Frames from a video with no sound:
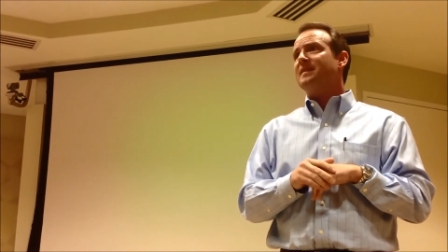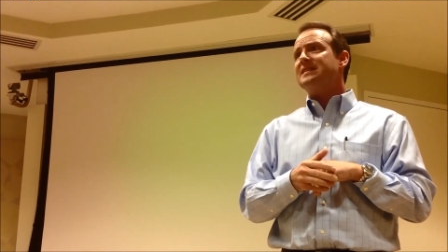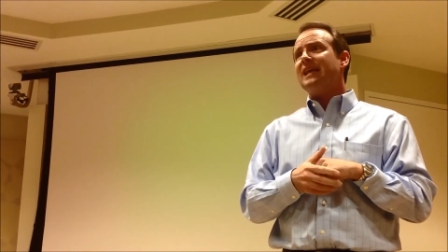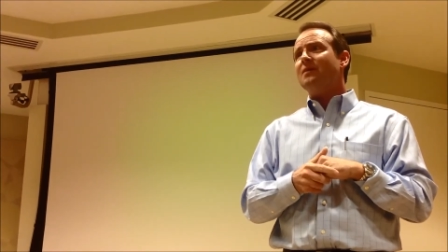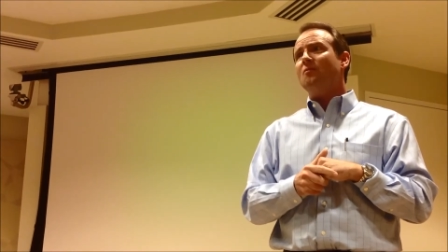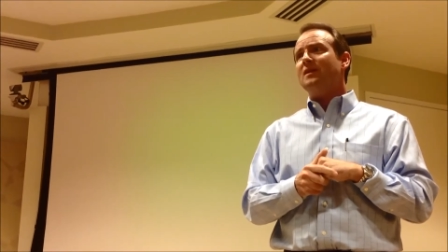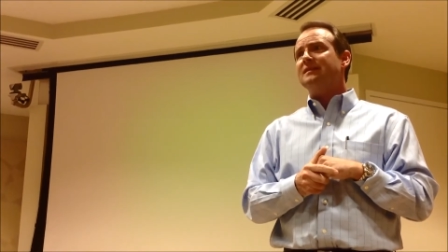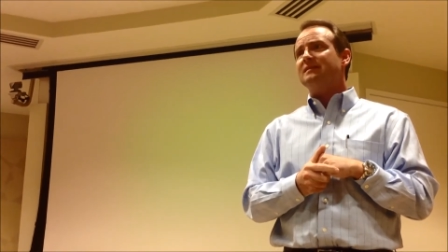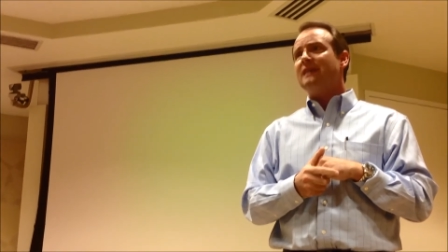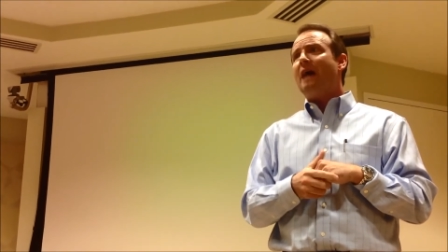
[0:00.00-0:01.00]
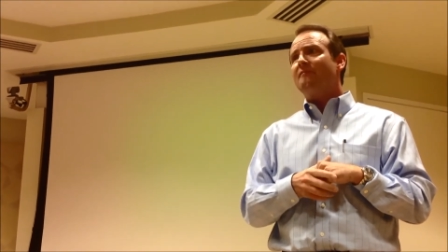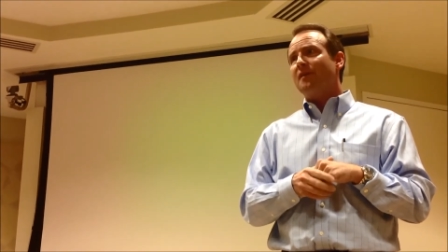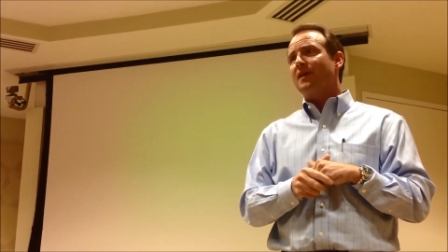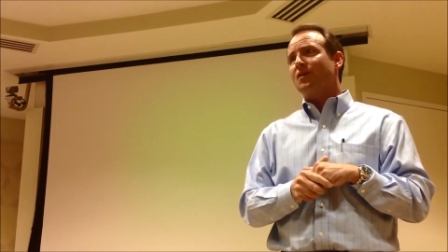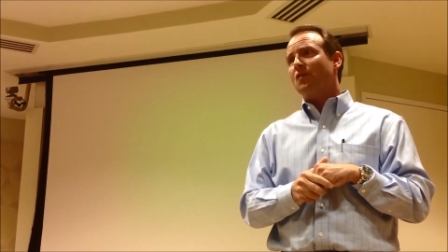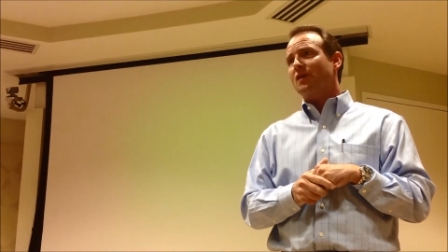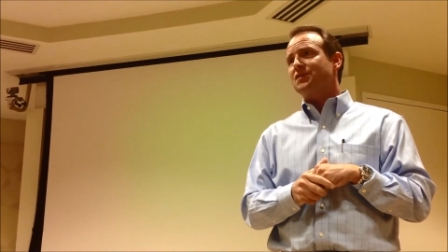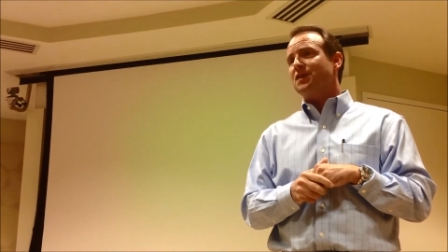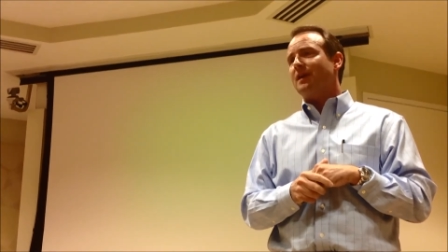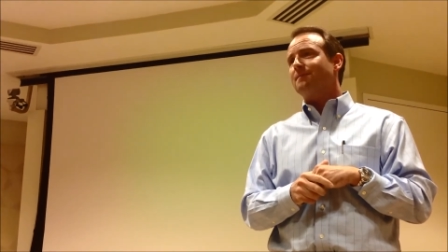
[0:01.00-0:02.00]
the second one is not very
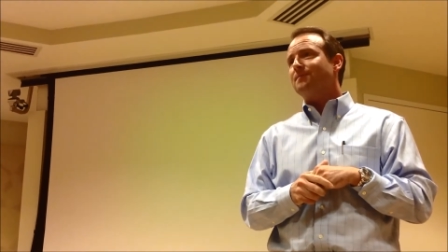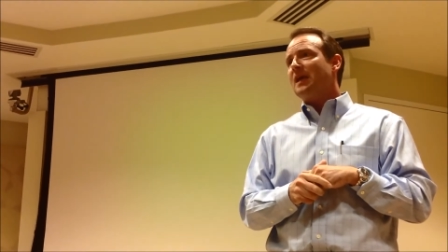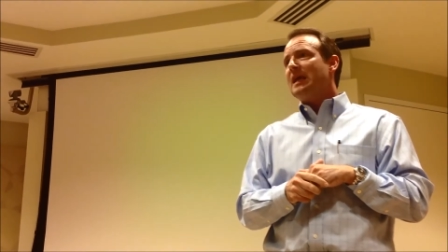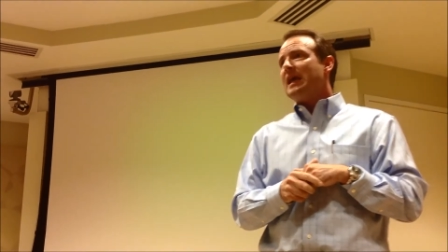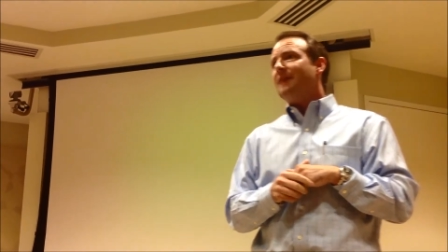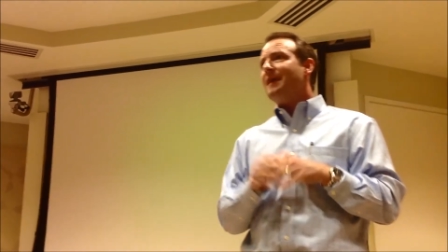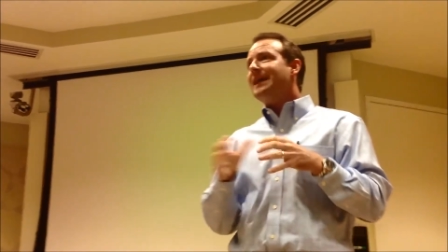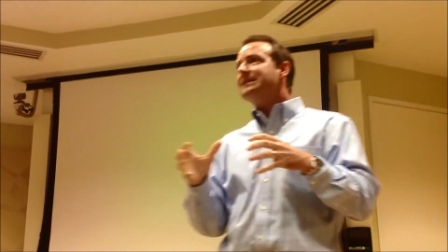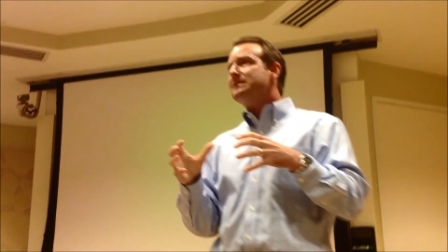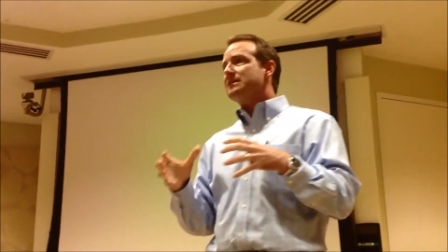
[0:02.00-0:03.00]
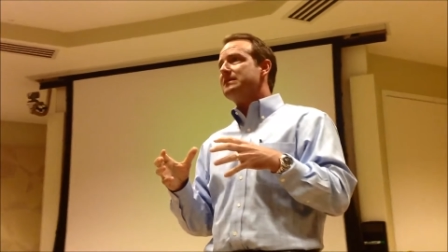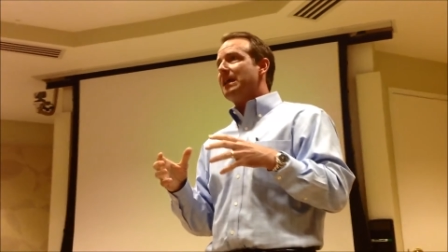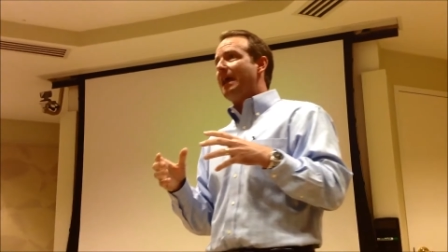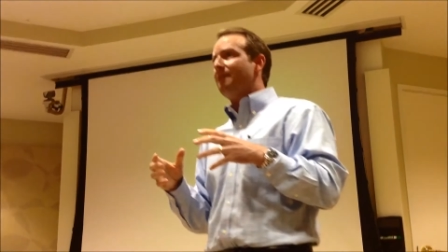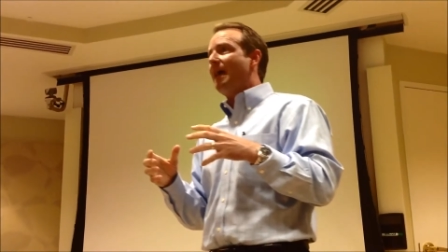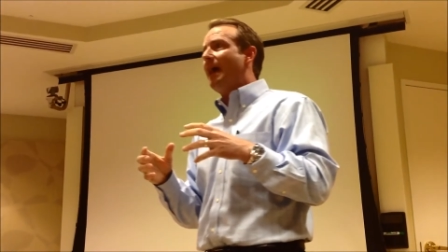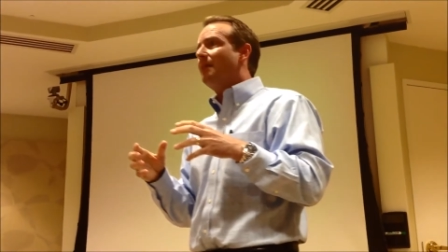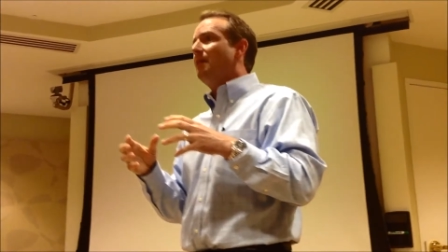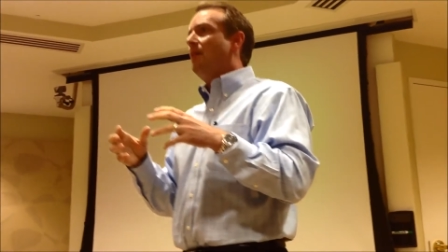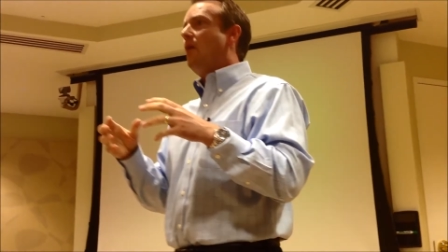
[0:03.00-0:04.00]
encouraging. And that is to say that
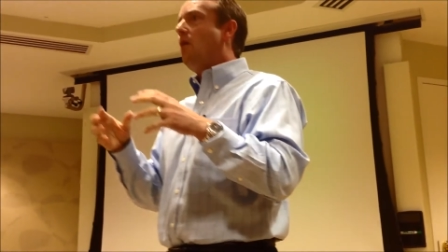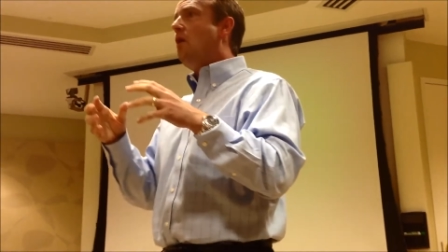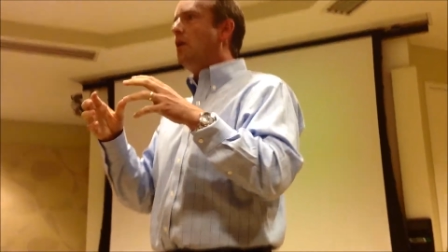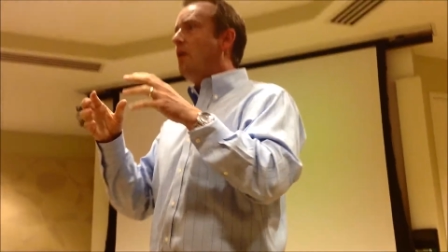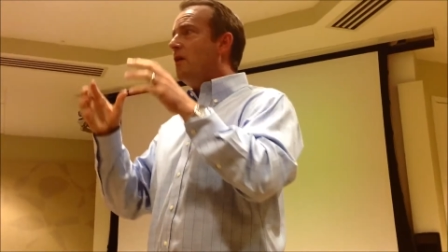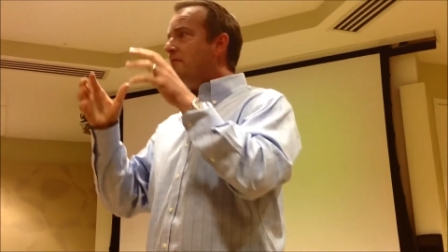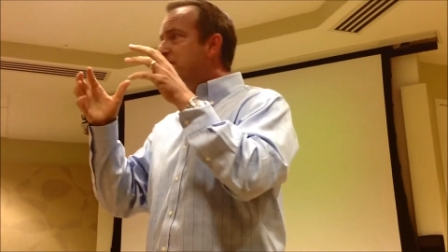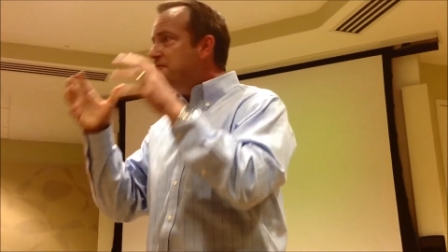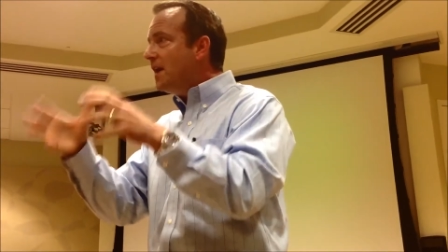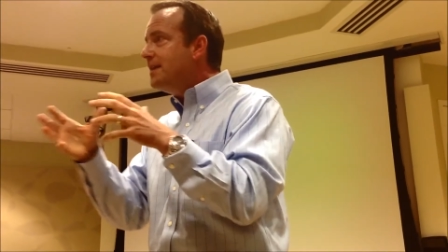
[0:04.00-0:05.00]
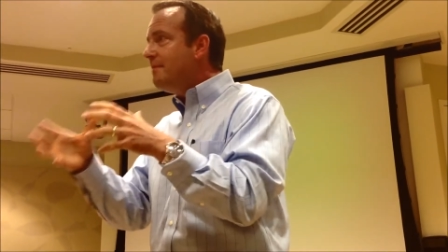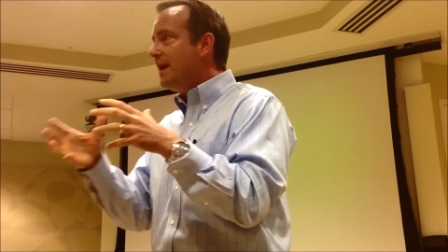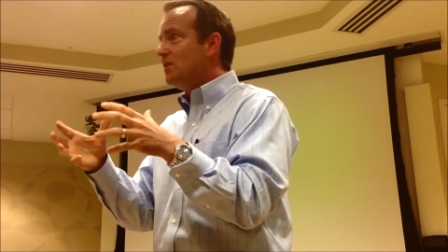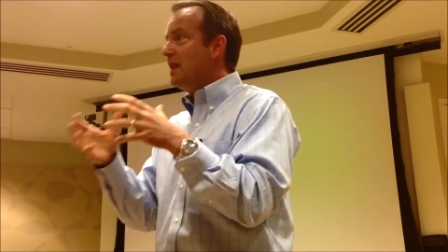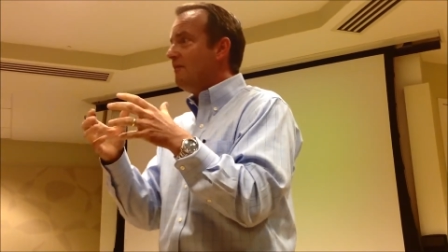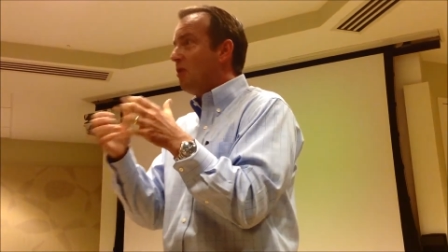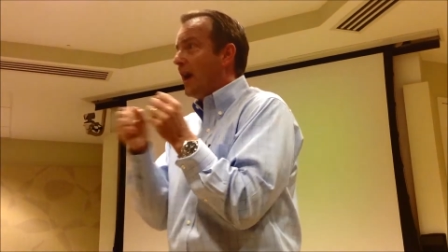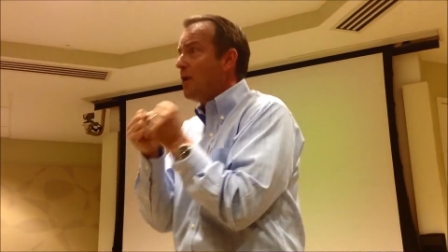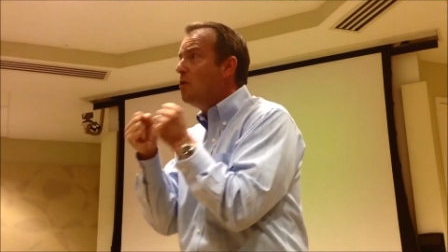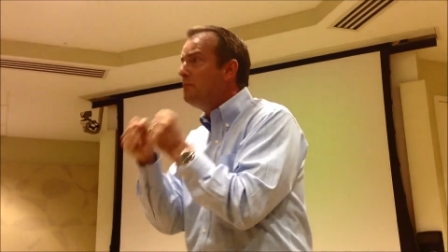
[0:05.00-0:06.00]
on a fundamental level,
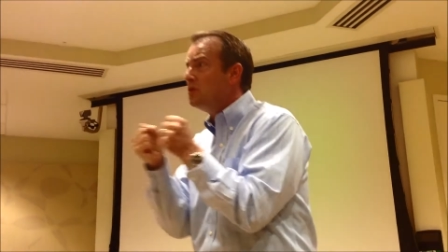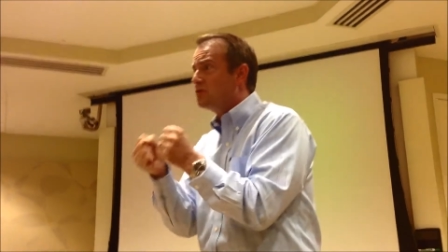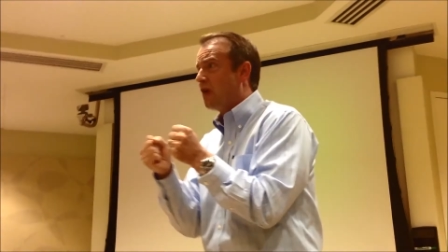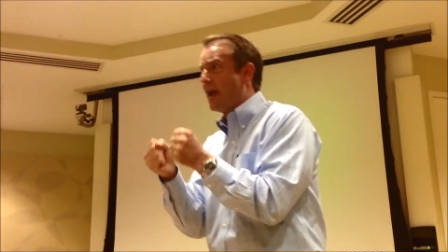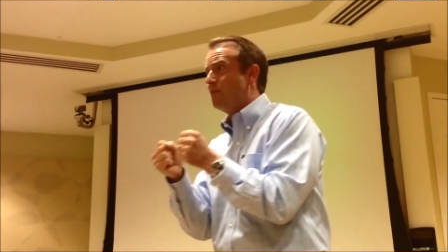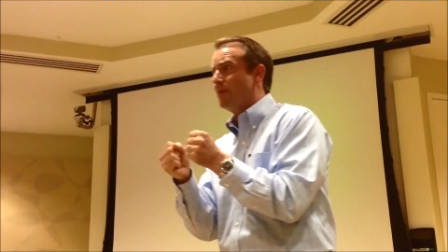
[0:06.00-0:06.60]
I hope you'll track